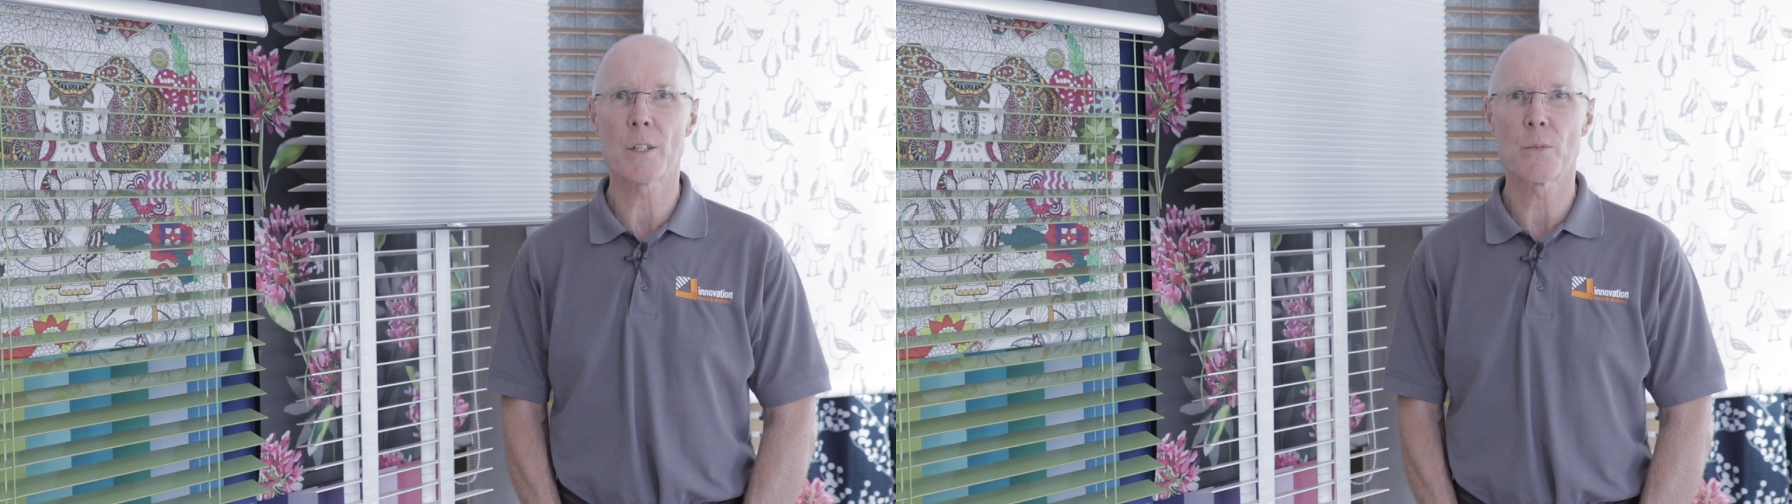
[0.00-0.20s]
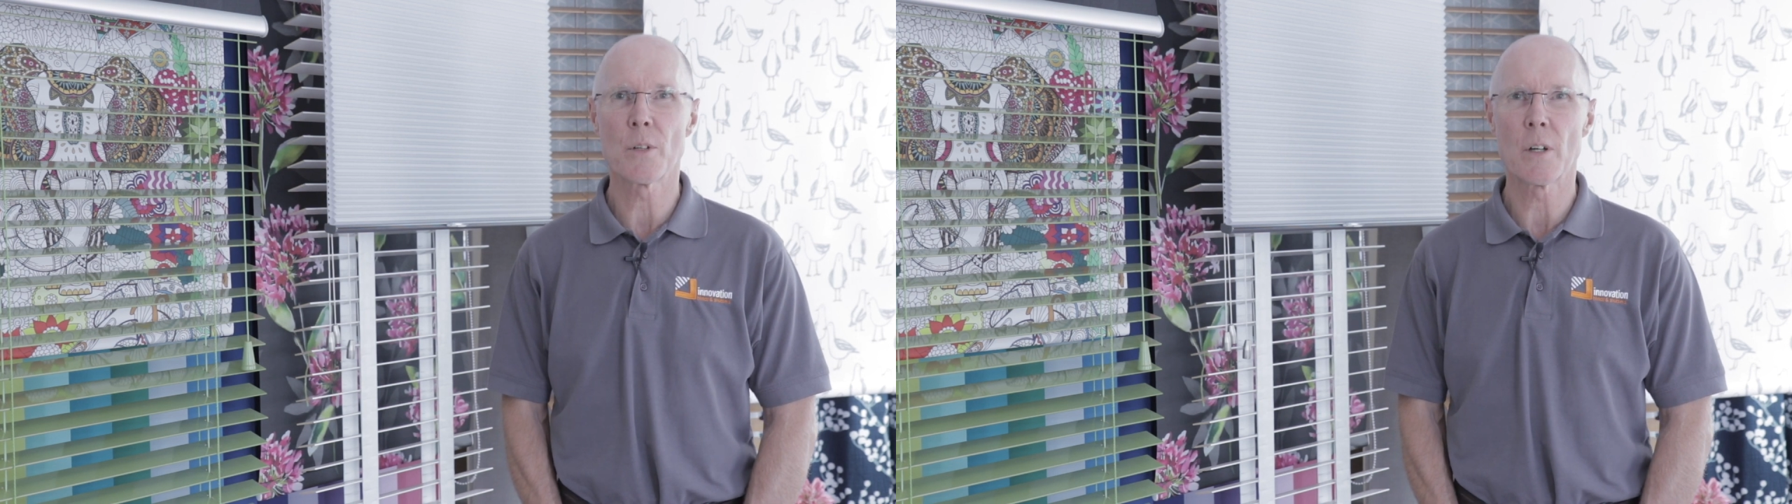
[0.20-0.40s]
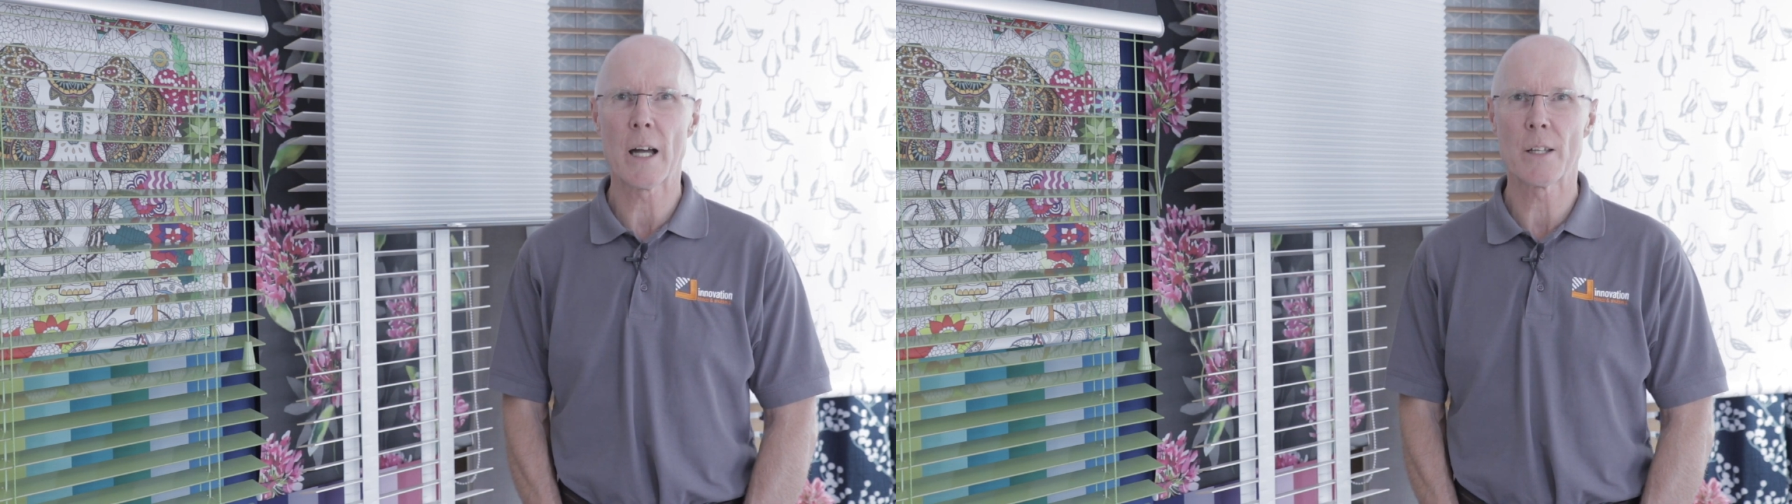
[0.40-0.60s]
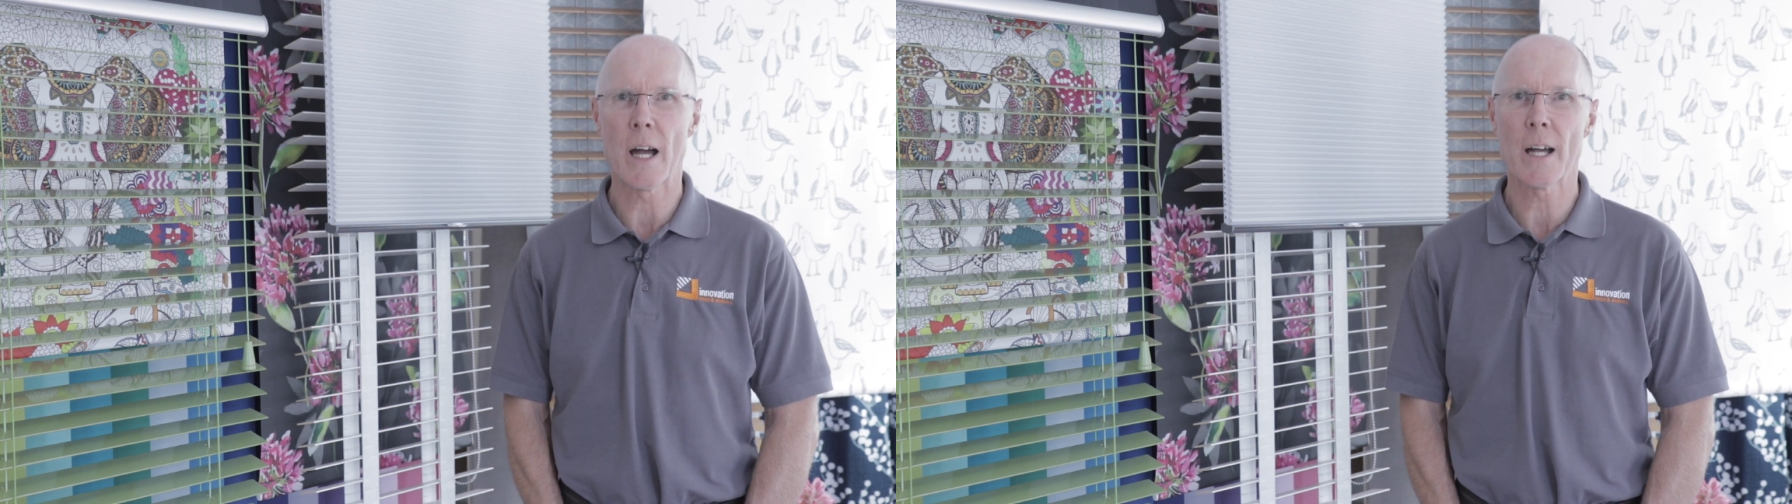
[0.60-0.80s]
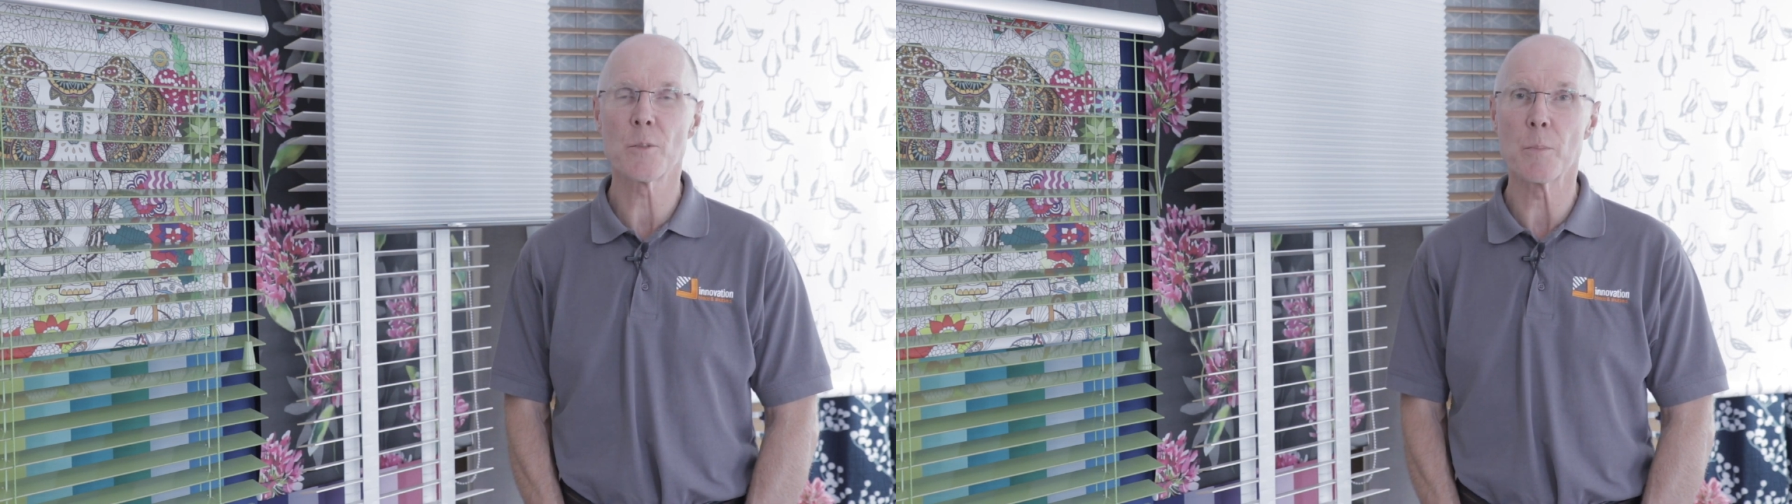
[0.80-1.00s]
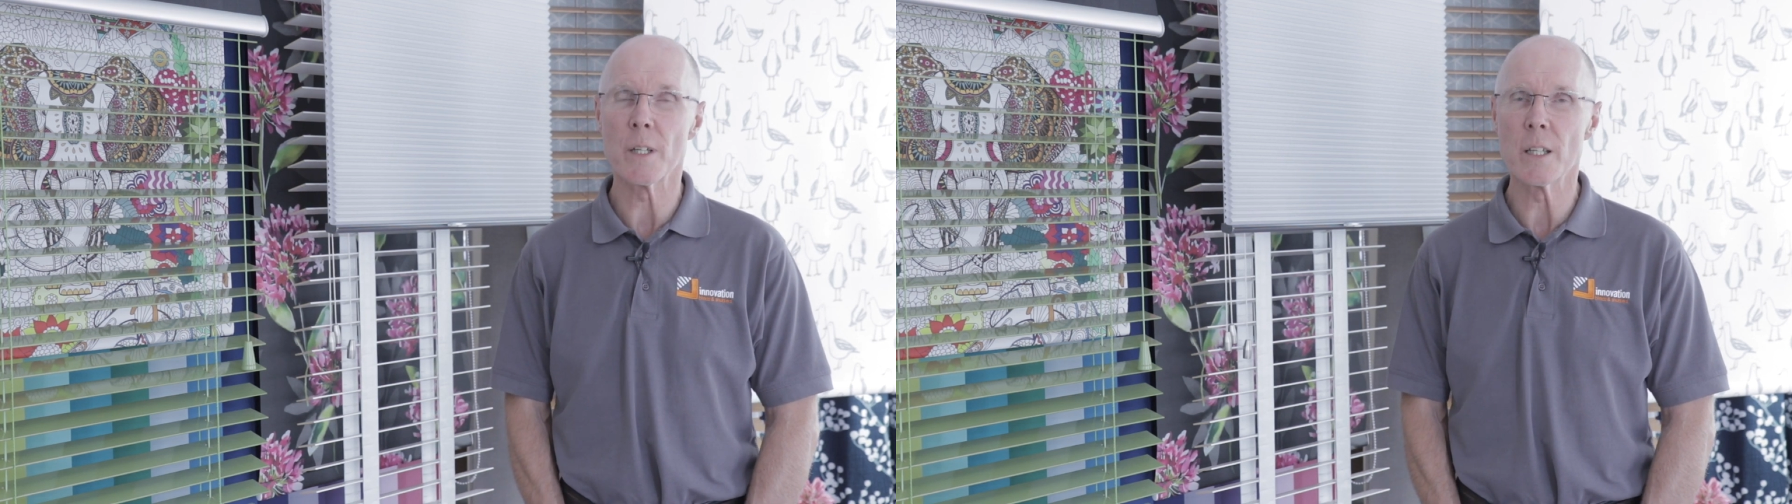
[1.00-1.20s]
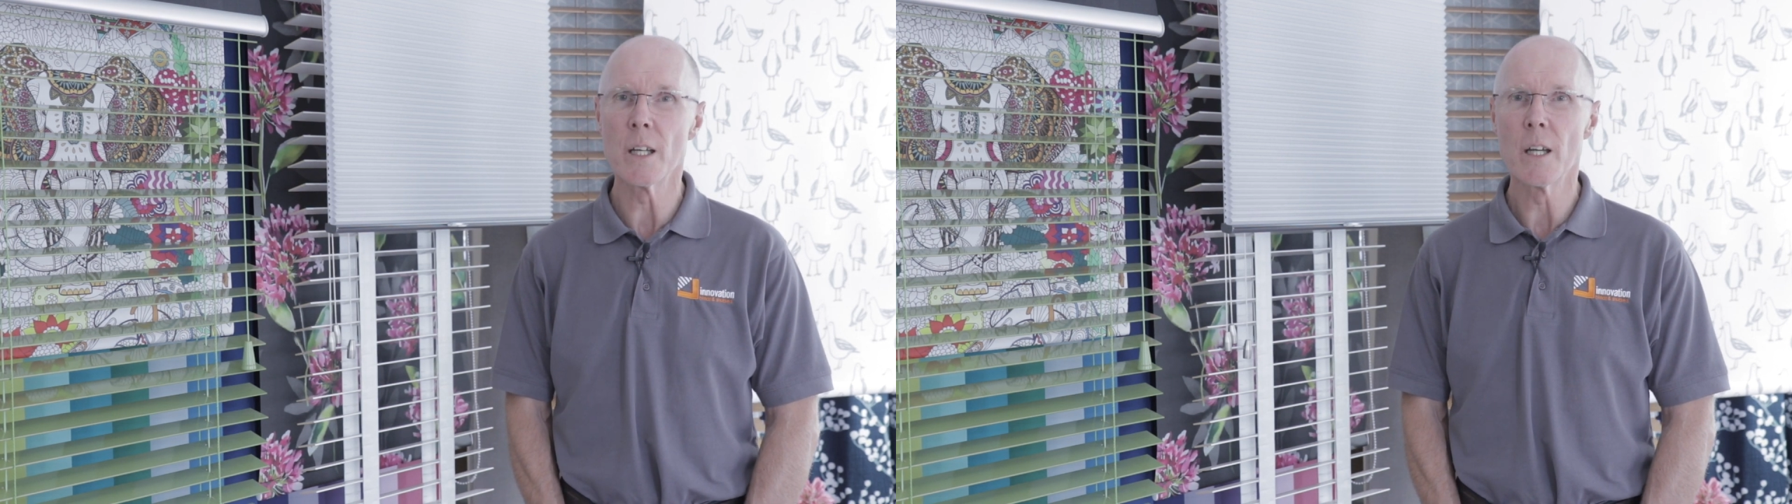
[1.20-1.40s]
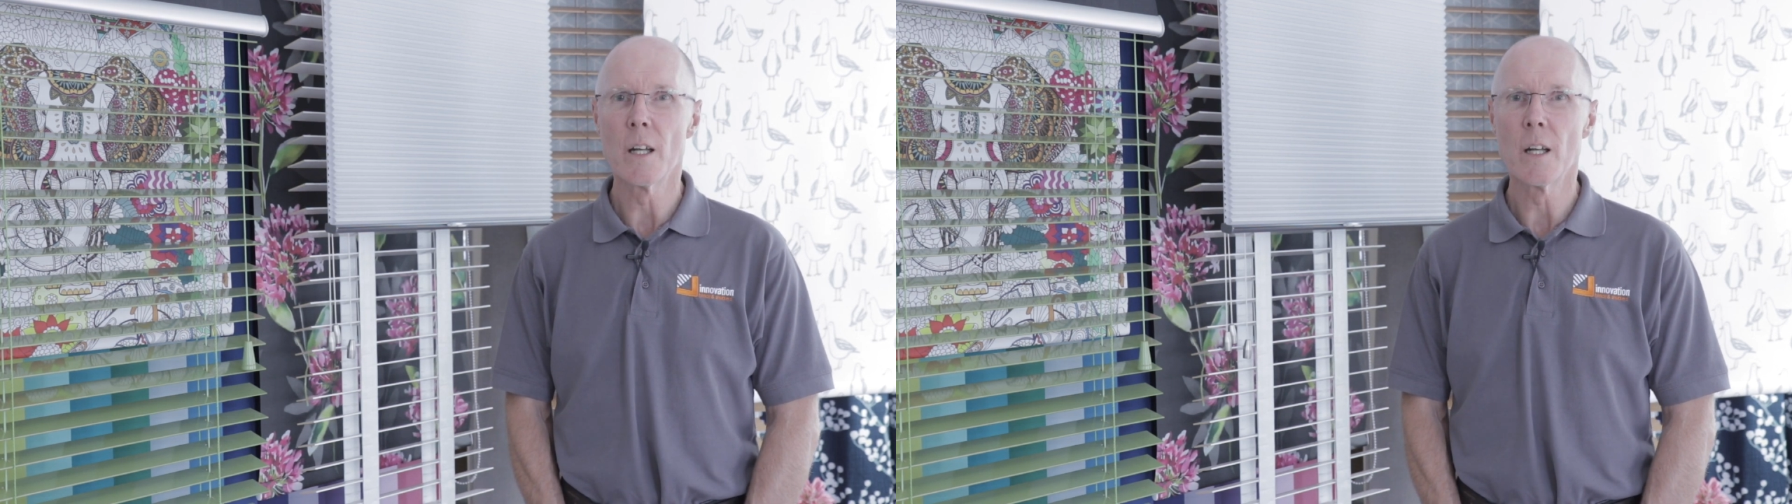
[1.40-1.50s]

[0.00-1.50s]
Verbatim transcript: has been,